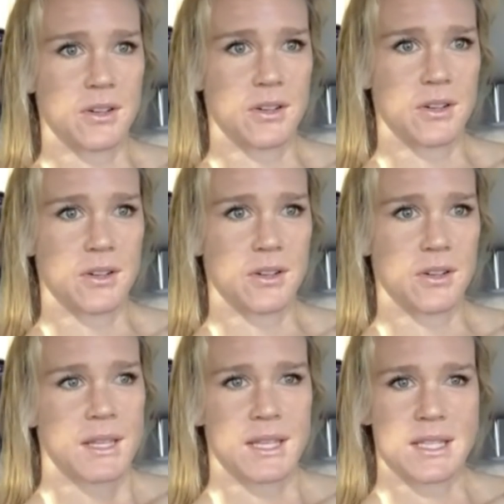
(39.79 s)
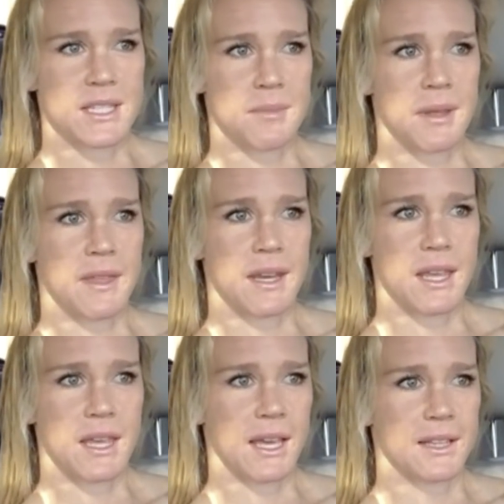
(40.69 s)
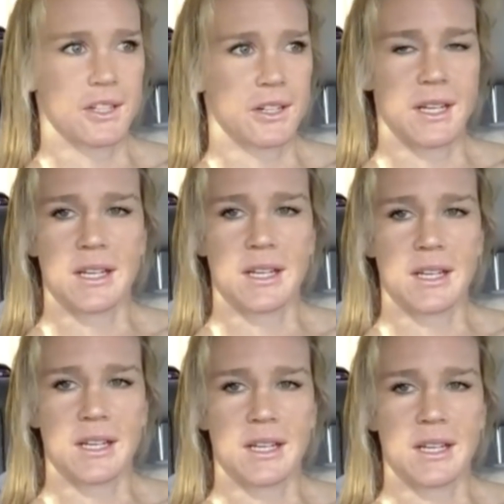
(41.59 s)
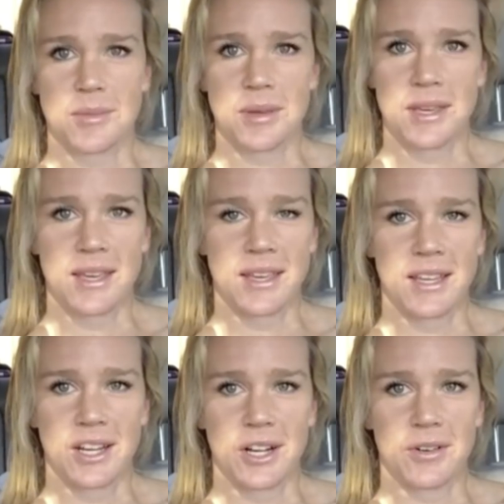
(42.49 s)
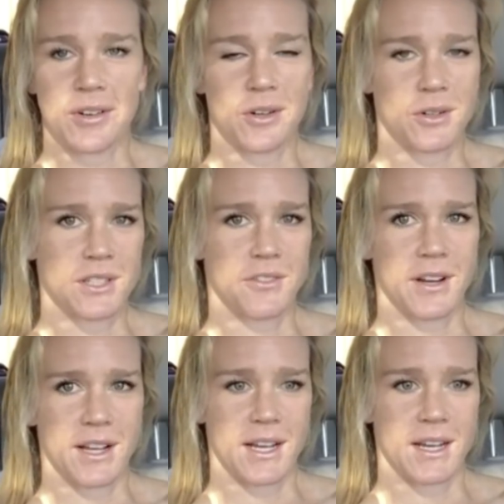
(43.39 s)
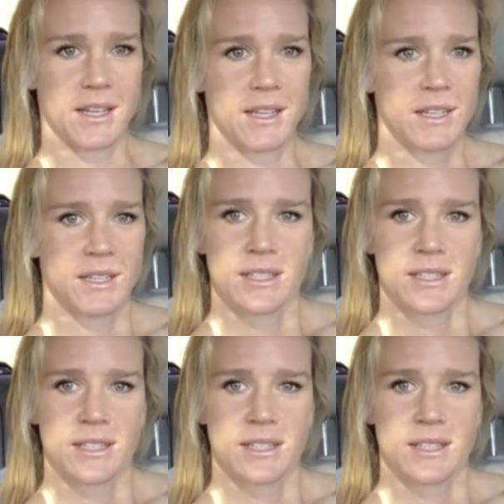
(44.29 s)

So that doesn't mean that he can't learn it. It's just going to be, you know, a whole different kind of